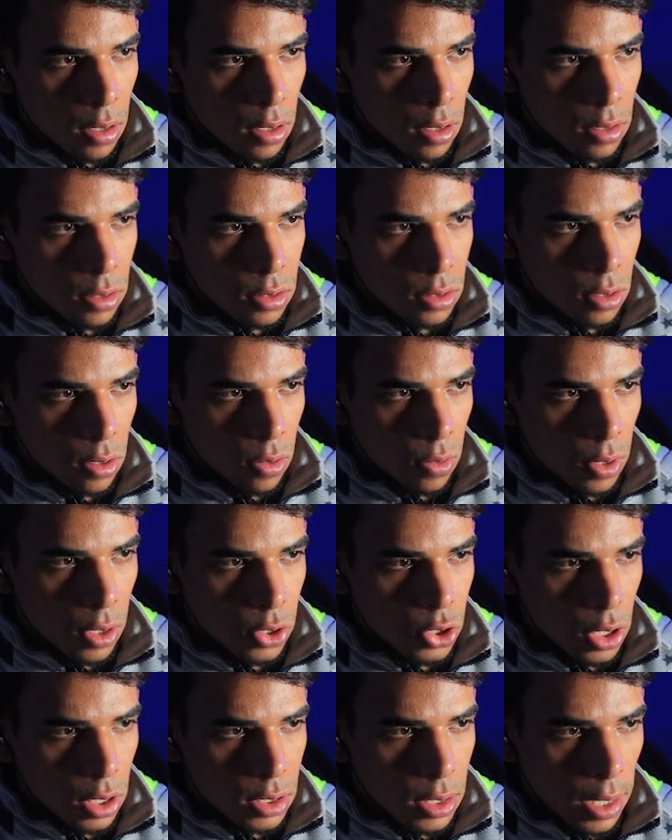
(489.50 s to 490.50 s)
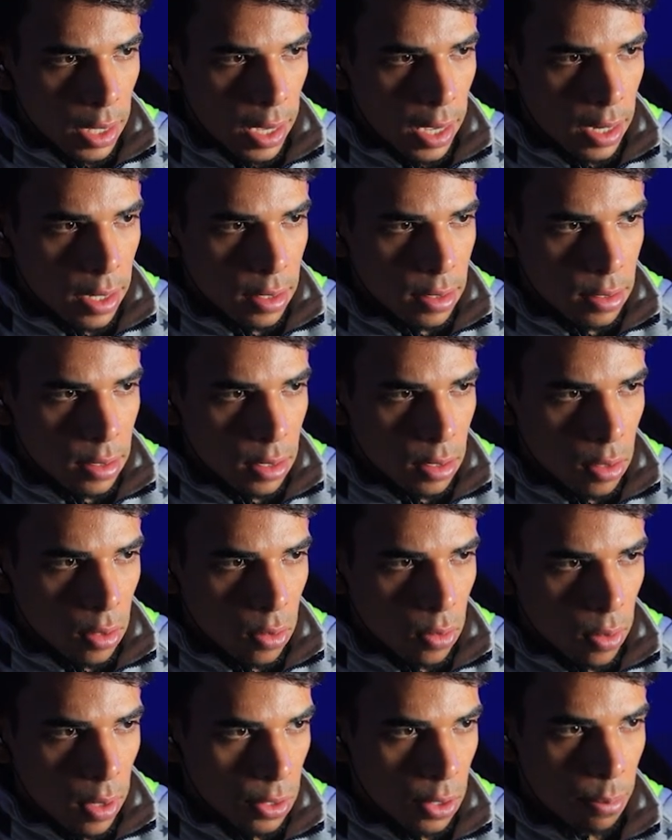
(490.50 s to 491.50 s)
So he just added
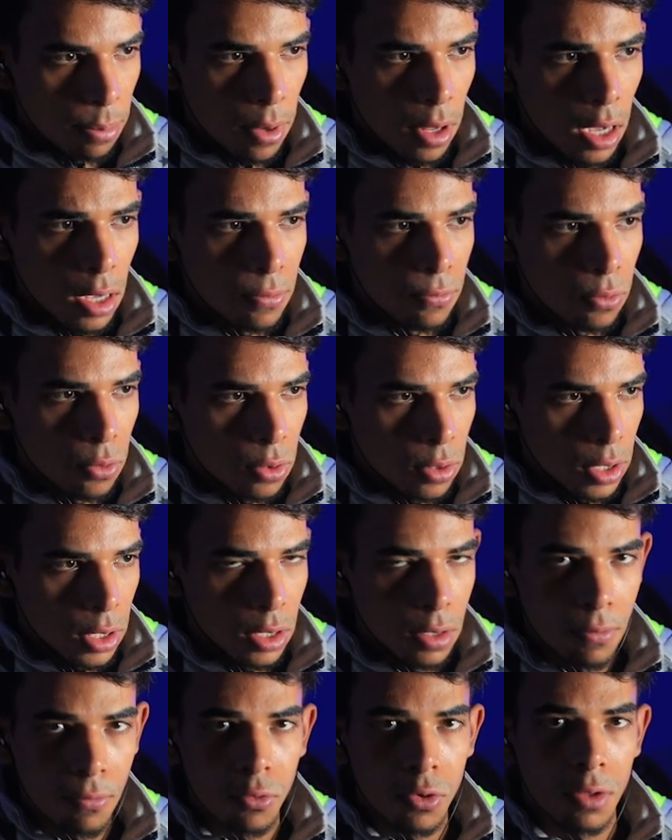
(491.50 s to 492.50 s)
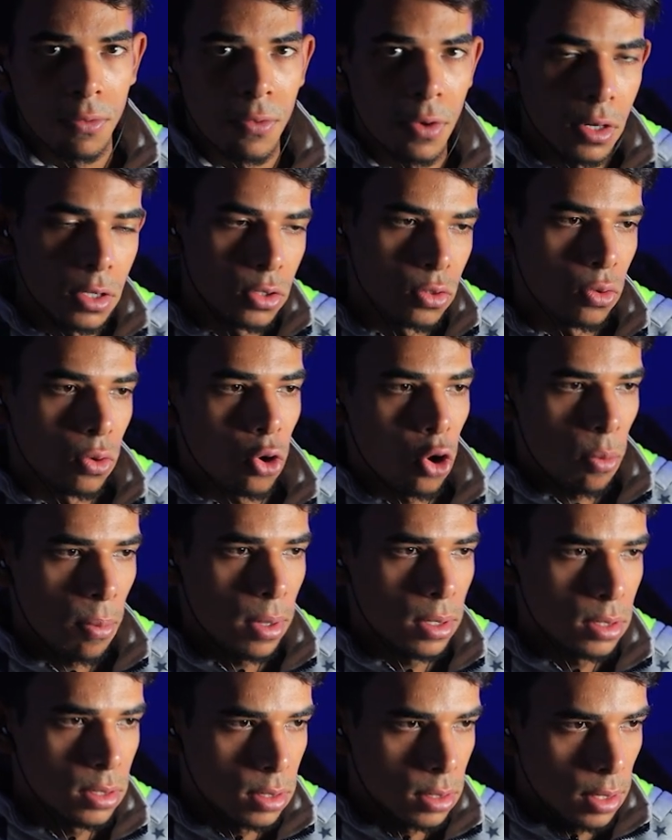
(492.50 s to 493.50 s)
reply for the first two
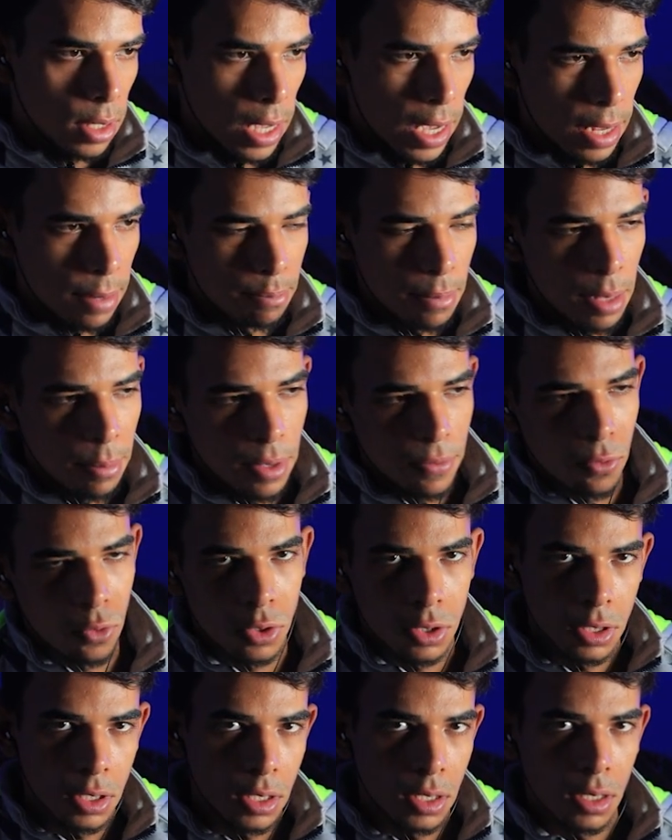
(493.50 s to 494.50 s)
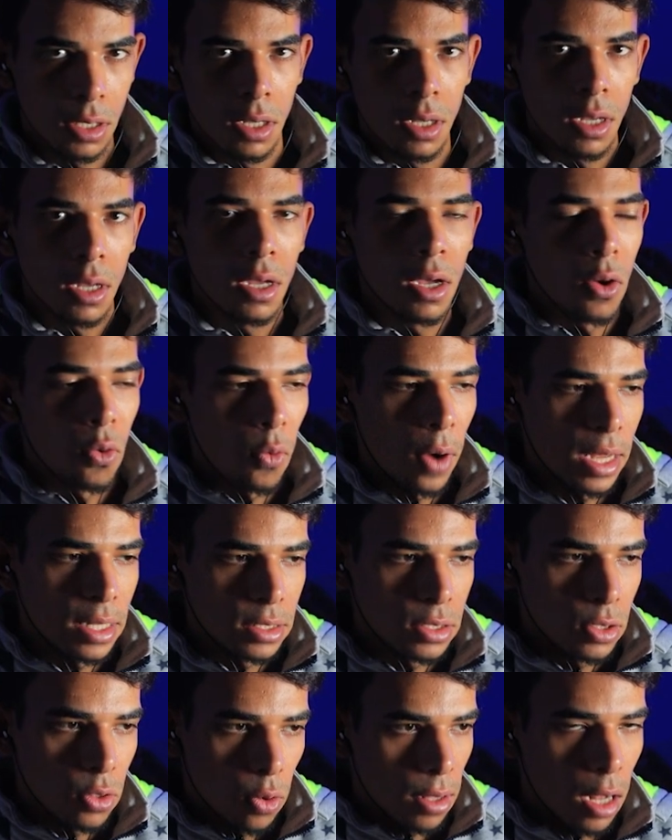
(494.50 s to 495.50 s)
comments, and maybe for the
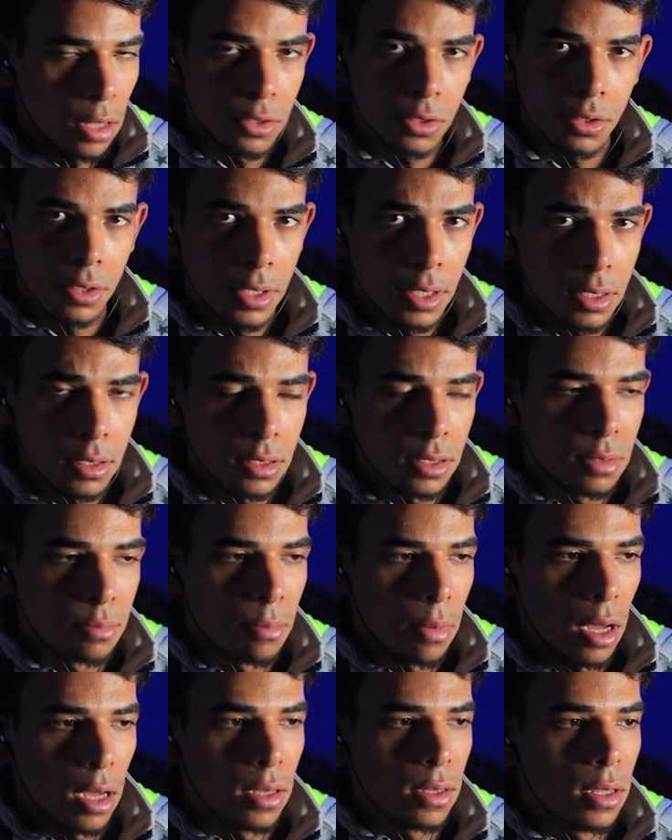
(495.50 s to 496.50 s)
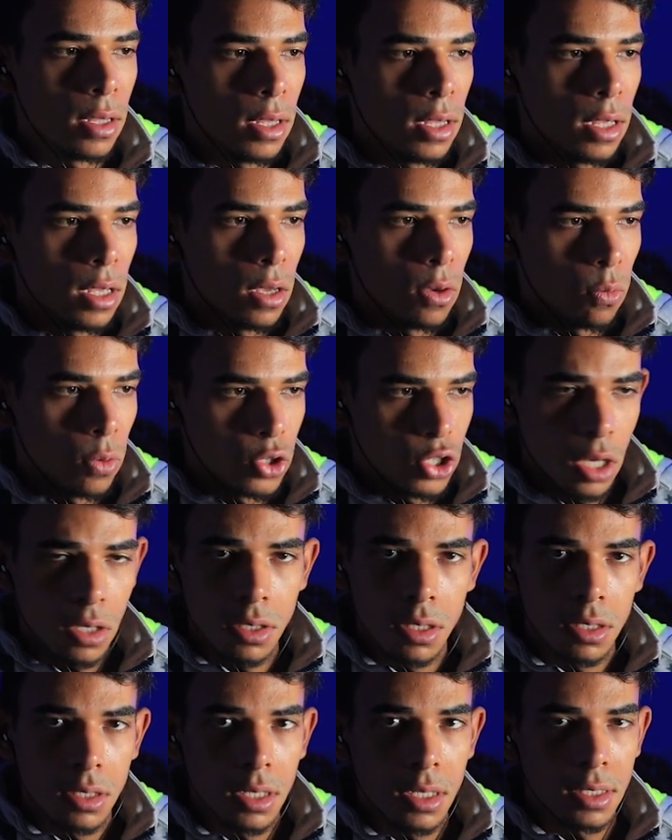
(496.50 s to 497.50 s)
ones underneath, but we just
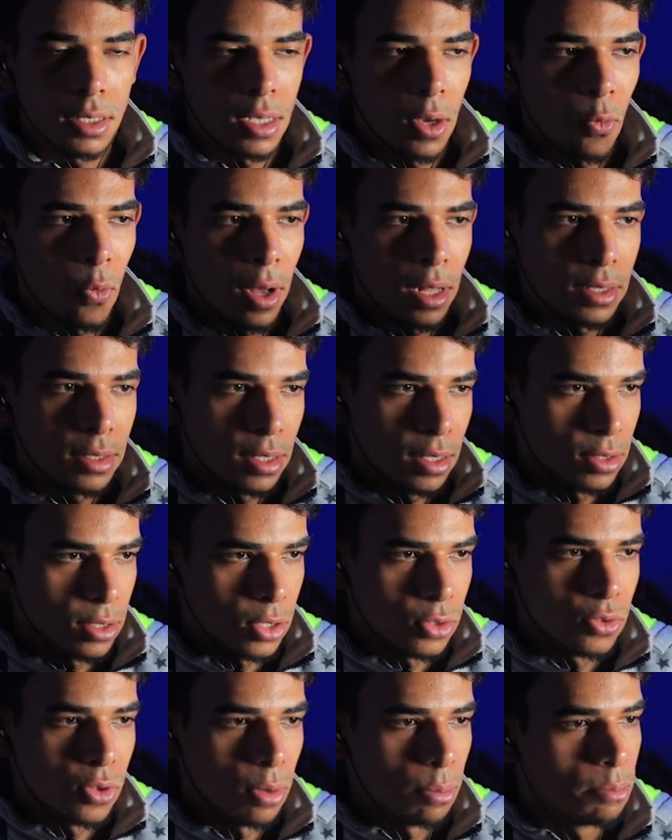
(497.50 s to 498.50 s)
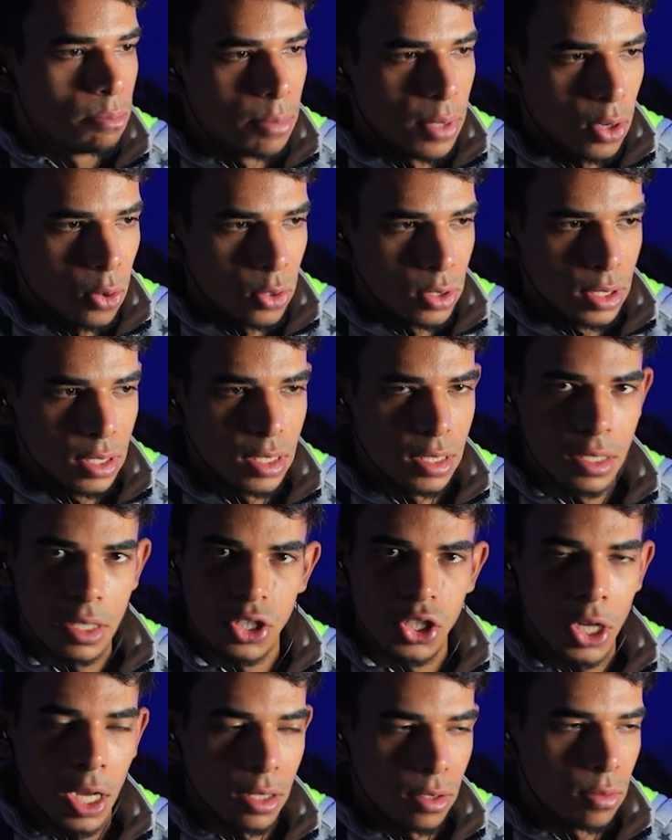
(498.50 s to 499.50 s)
see the ones in the top because there's a
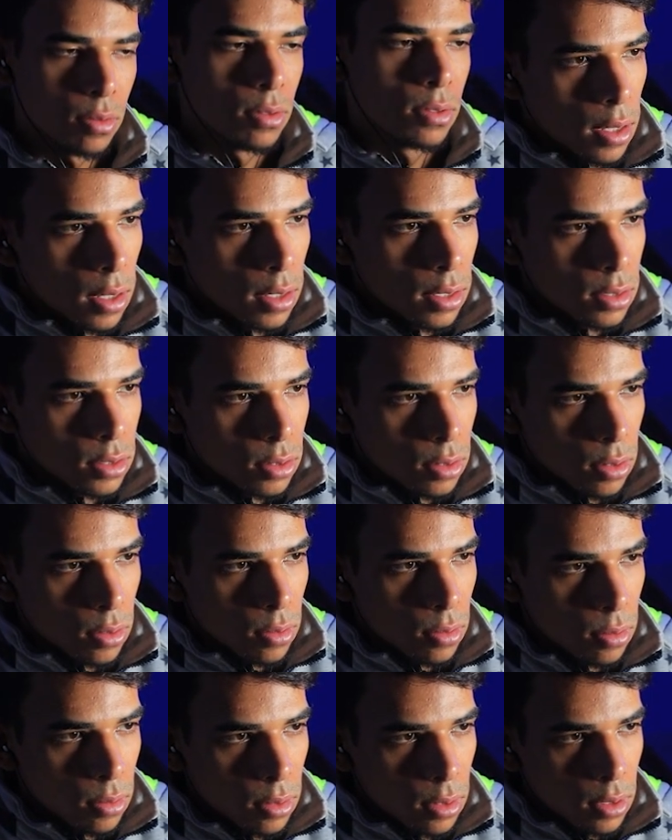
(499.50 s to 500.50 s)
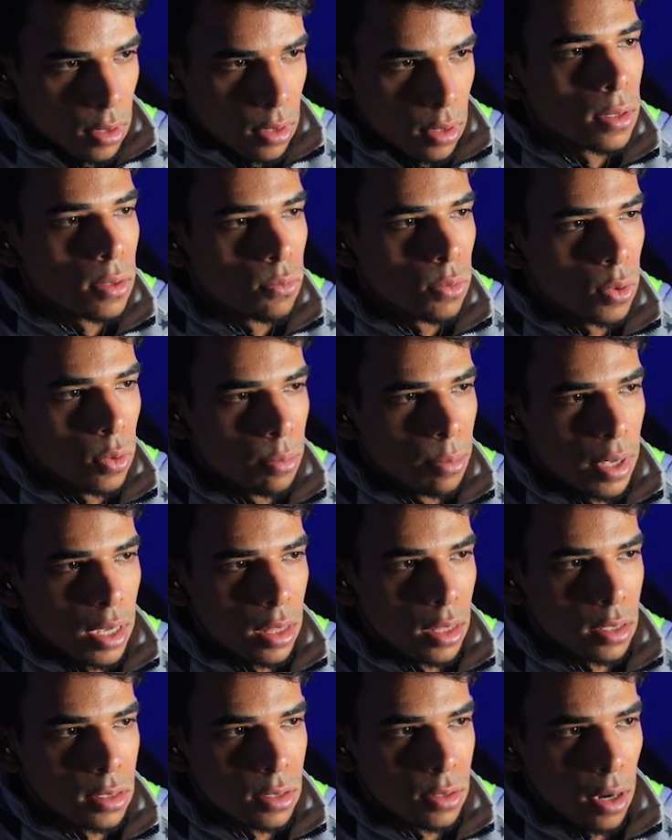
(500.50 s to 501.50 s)
shadow. So we will make
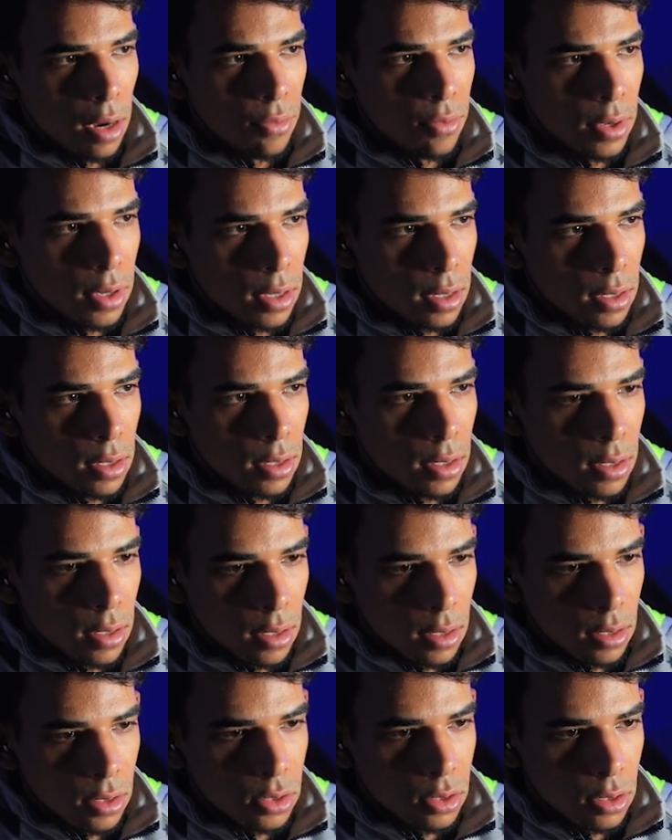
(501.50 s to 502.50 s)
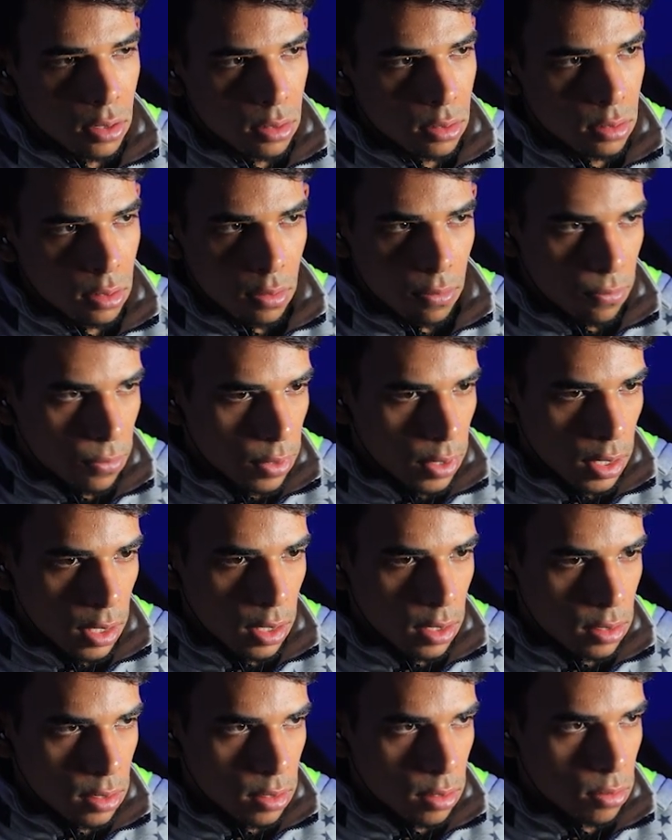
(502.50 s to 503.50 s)
this graphic. It's very
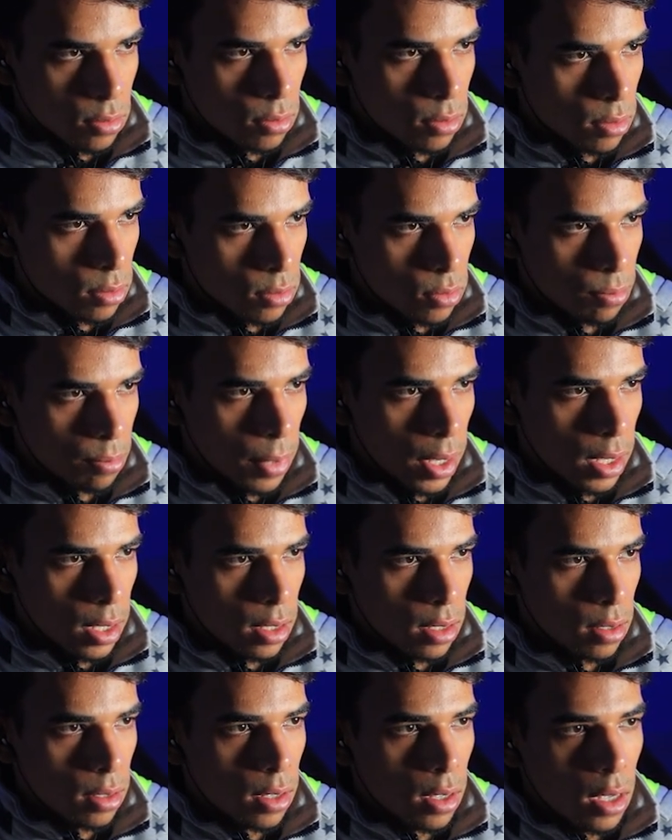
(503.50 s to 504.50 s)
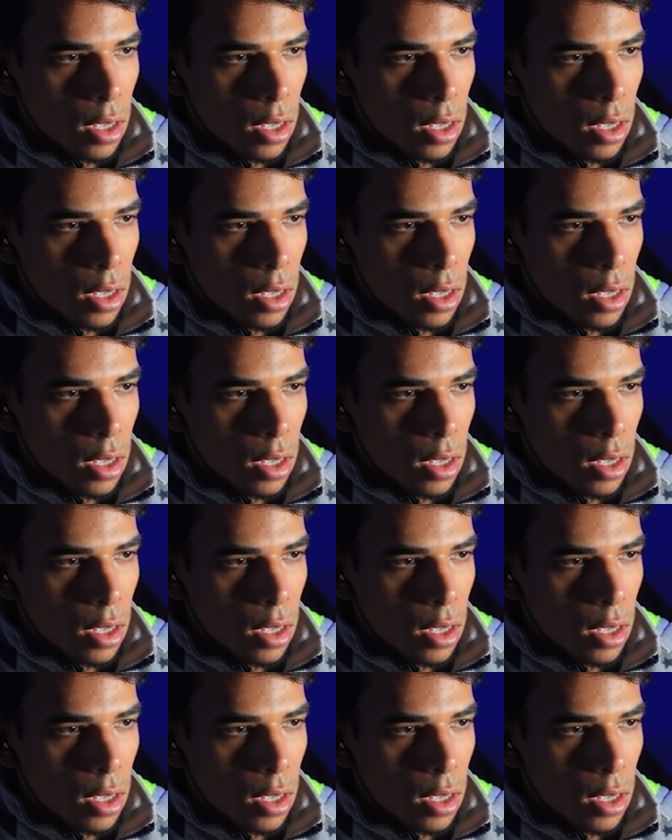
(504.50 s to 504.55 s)
easy to make.